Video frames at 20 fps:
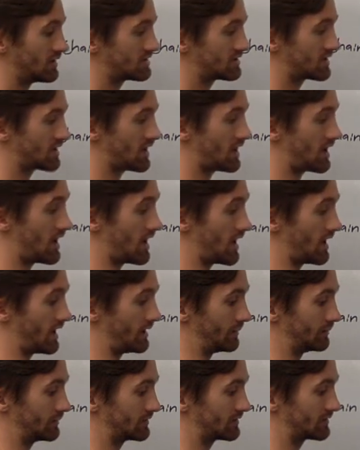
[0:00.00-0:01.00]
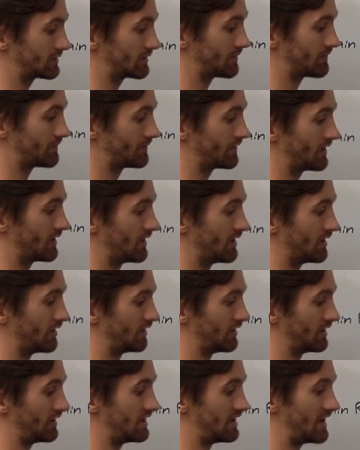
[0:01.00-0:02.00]
times
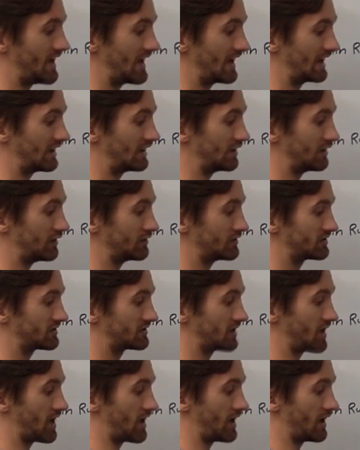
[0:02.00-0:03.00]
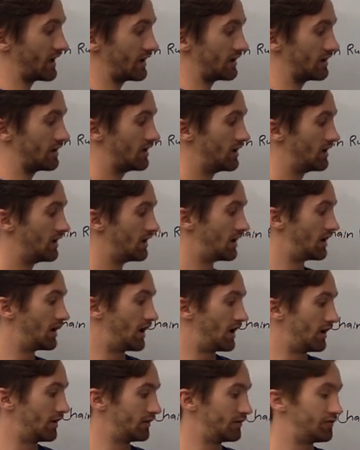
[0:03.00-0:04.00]
the negative sine
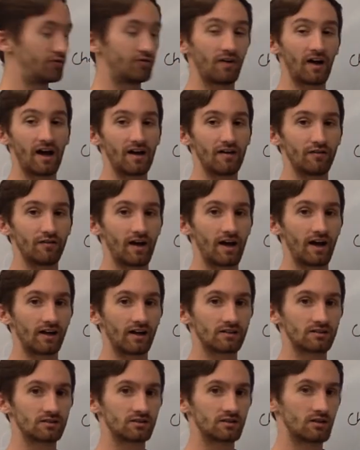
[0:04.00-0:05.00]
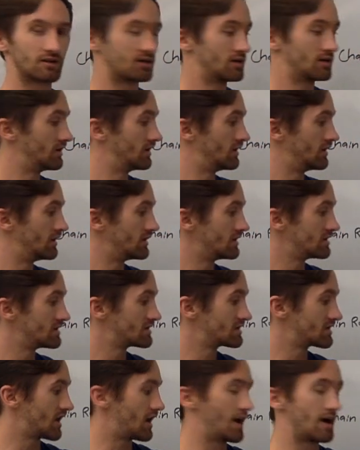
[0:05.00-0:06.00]
of 5x
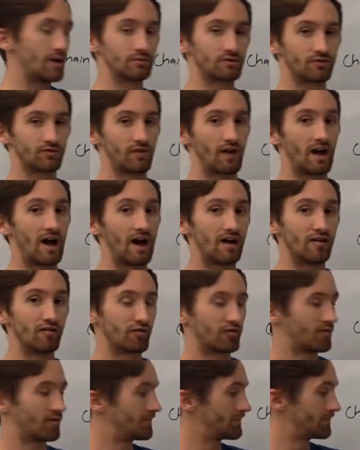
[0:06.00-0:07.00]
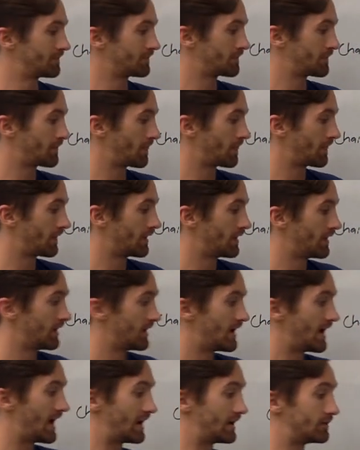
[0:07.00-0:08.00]
times 5.
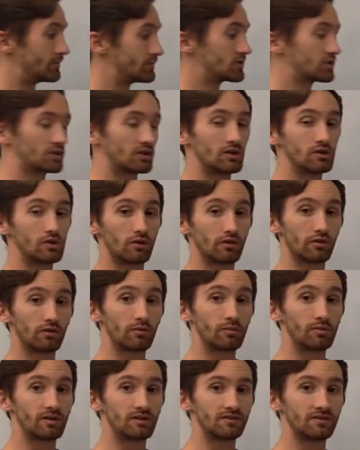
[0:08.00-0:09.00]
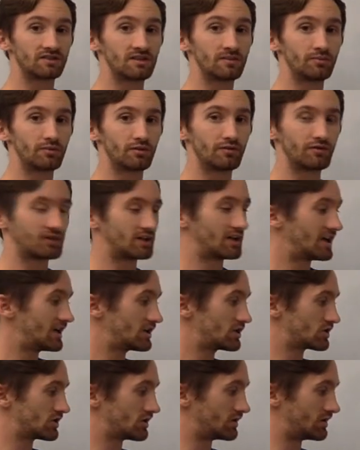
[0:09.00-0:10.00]
And I'm just going to do a little bit of
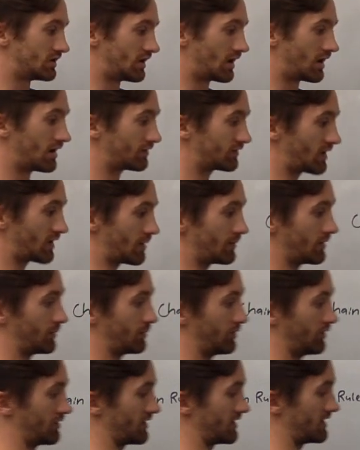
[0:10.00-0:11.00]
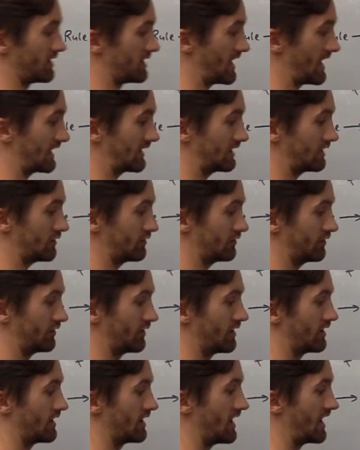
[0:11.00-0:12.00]
simplification there. I'm going to pull the negative
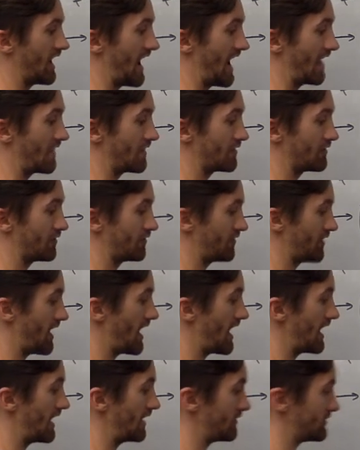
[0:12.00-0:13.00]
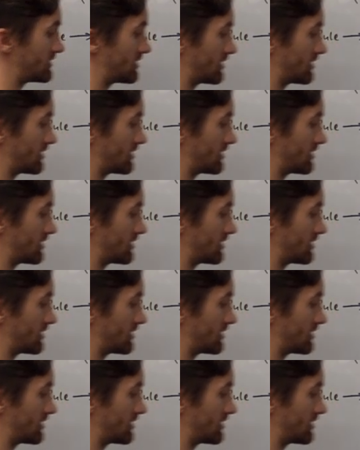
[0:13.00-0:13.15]
and the 5